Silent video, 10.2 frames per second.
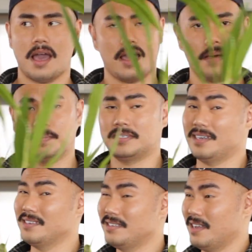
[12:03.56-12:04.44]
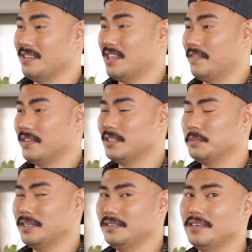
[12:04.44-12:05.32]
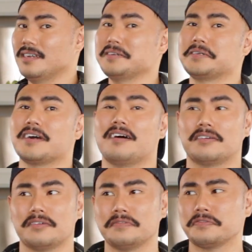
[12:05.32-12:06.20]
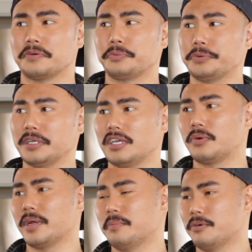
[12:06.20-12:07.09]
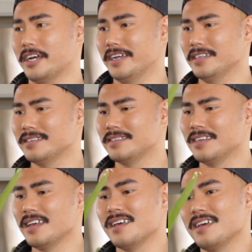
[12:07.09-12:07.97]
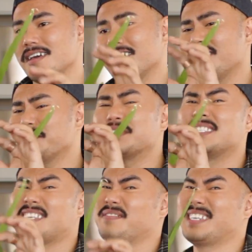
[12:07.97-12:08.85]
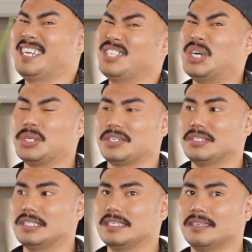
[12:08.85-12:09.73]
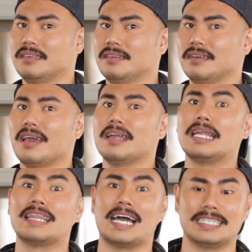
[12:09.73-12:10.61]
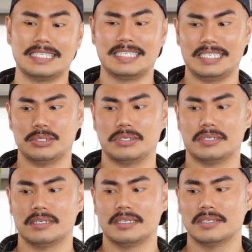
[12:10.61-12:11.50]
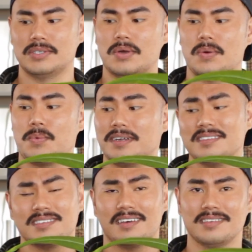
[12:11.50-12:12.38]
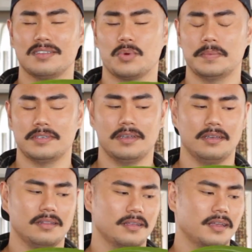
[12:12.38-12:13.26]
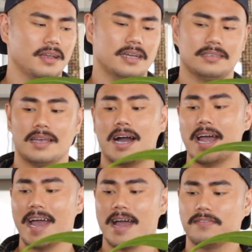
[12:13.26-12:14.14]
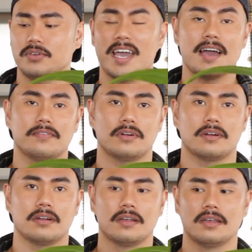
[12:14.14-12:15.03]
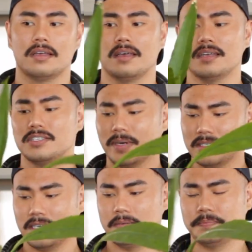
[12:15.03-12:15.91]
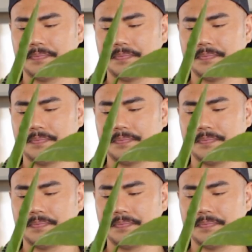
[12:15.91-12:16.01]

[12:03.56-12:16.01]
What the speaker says: I'm obsessed and loving this plant, and I got her for a really great price. I got her for $78, and then that's steal. So when I saw this on the website, I was like, I have to have her. And so I did.